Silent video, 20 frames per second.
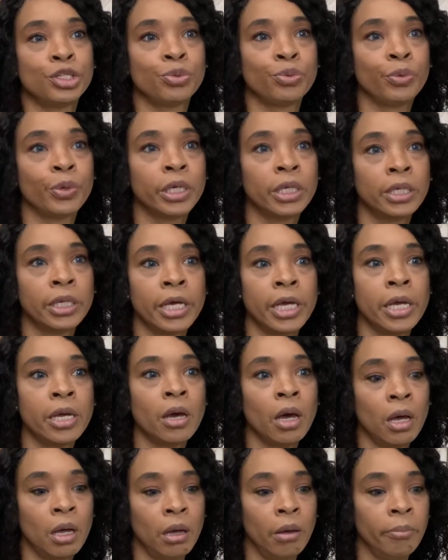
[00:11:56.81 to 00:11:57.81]
really
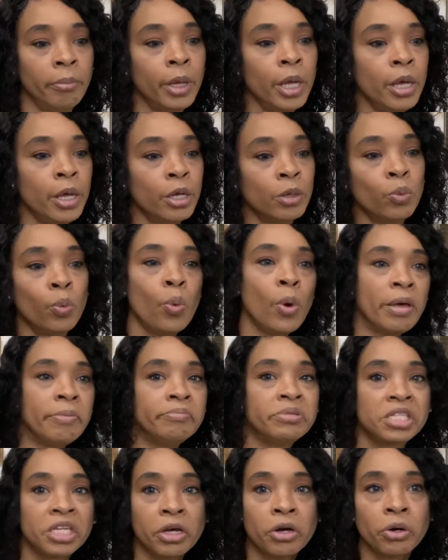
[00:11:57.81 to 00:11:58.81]

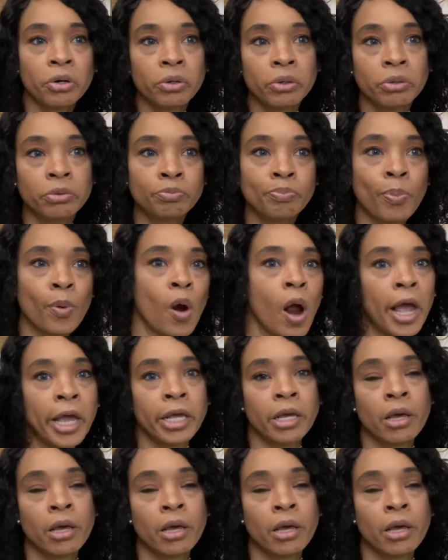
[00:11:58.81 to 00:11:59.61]
whimsical, bright